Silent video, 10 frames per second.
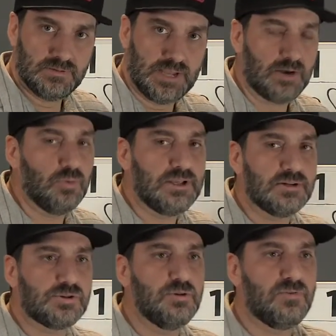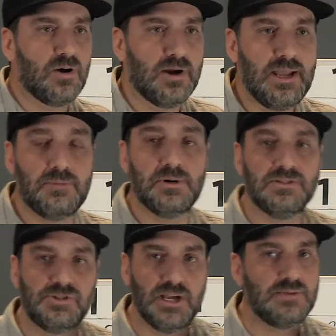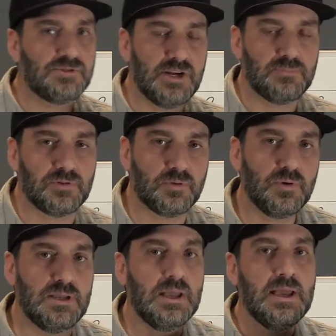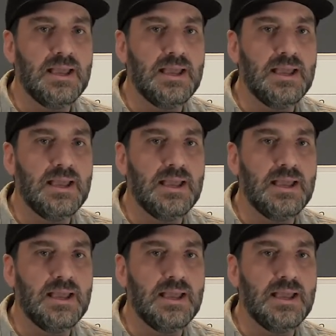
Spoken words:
Now, I don't want to get too far ahead, but in James chapter 3,